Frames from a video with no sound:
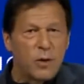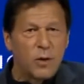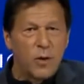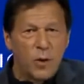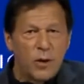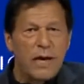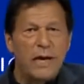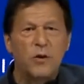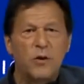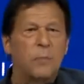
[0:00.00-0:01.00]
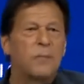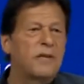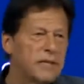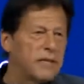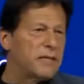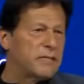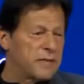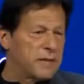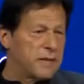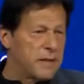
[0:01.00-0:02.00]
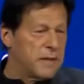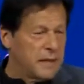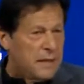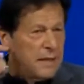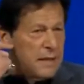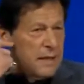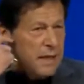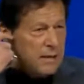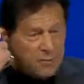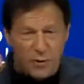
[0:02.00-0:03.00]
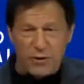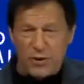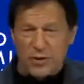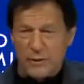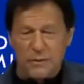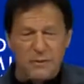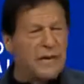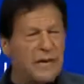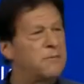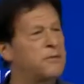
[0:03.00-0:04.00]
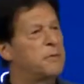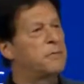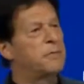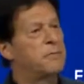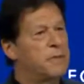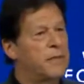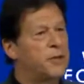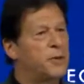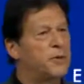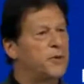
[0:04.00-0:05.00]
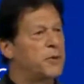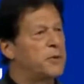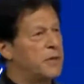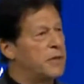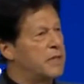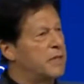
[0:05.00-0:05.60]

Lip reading: Unfortunately, we've had a few issues, so these reserves have remained untapped, but